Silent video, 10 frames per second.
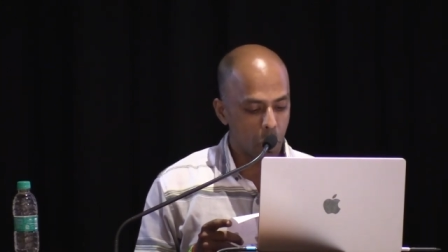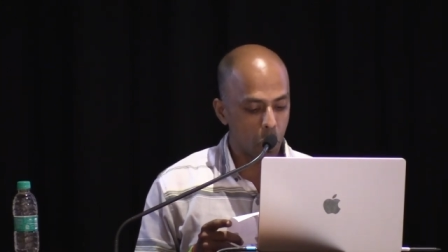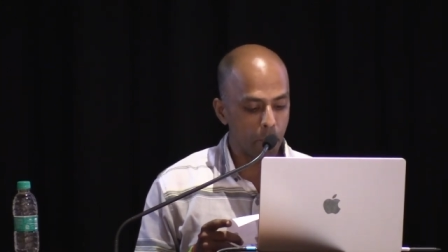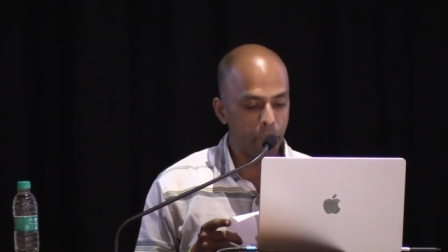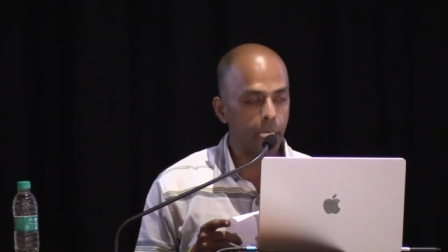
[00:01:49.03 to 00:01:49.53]

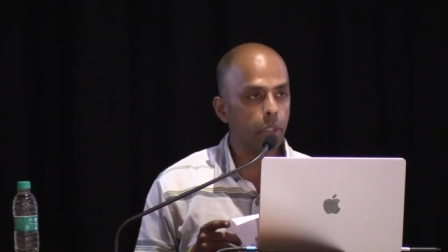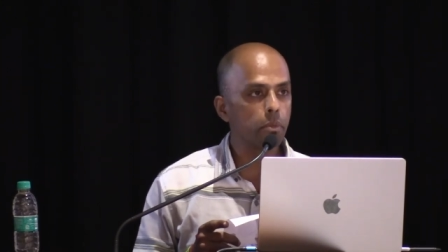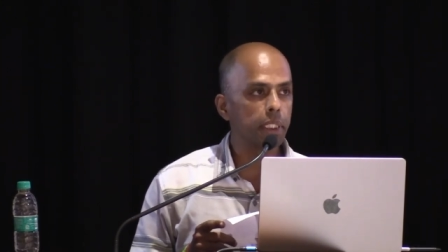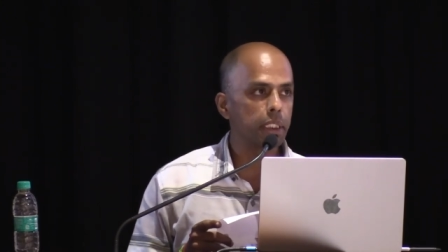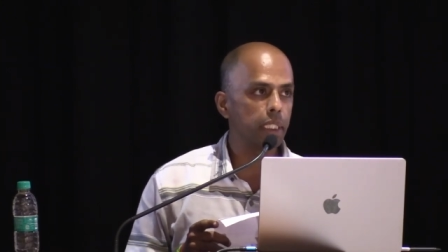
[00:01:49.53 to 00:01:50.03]
Columbia
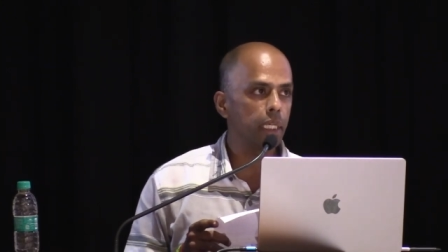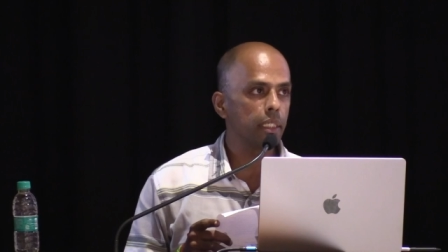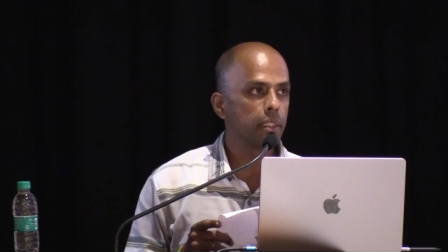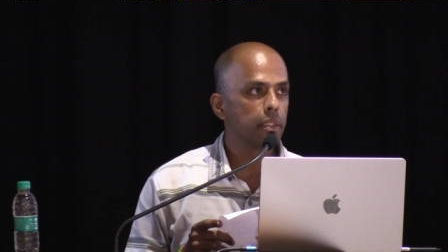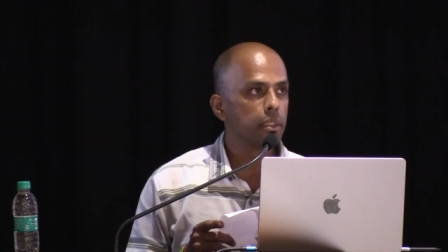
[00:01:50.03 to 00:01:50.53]

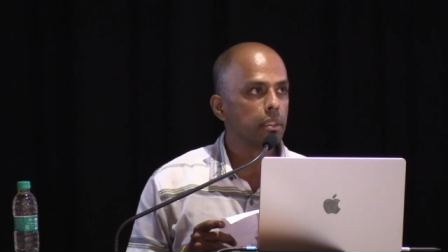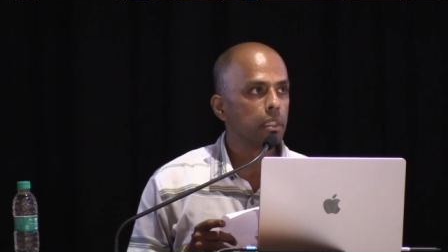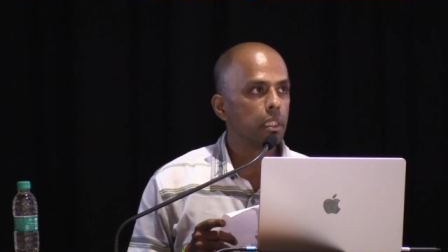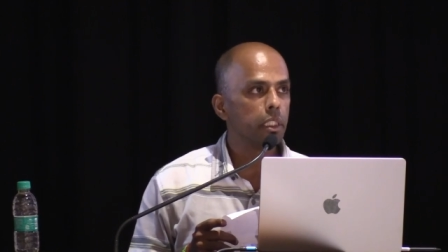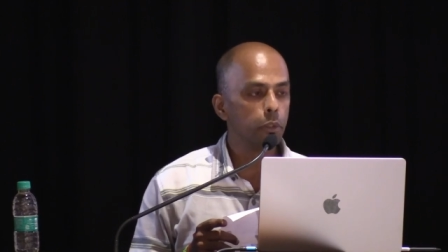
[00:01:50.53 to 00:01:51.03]
University,
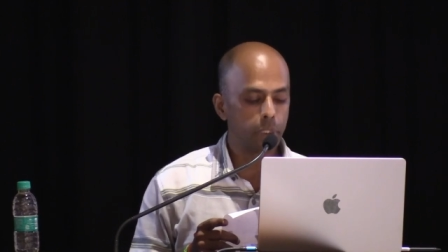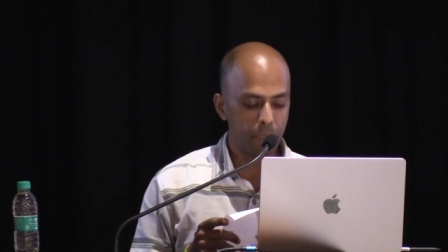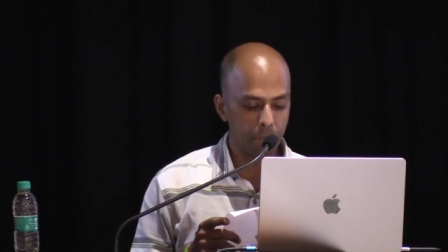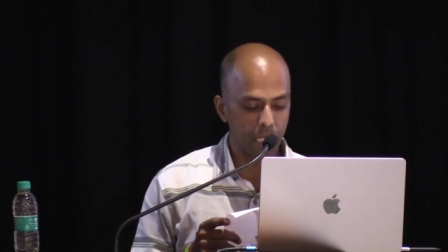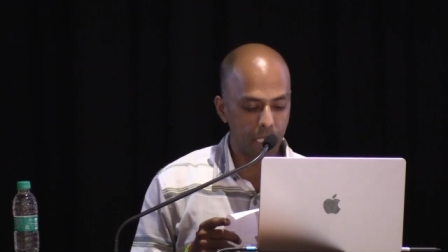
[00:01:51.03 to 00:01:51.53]

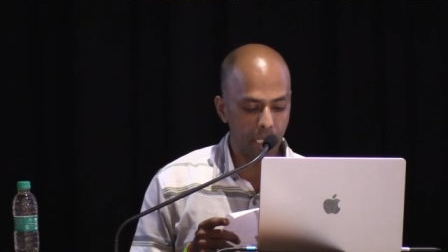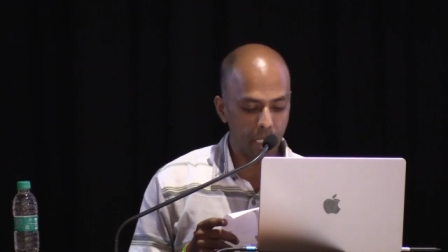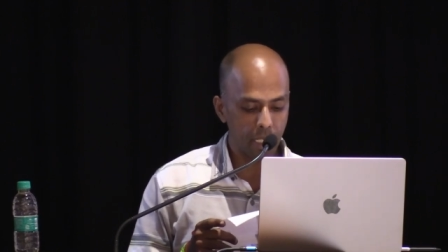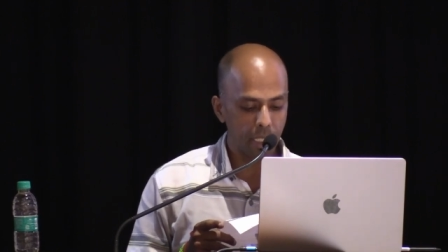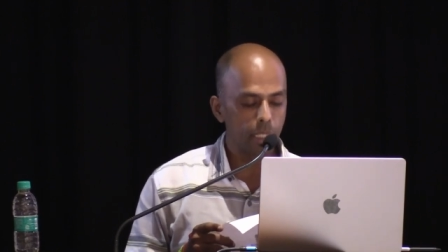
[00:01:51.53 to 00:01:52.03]
UC Berkeley,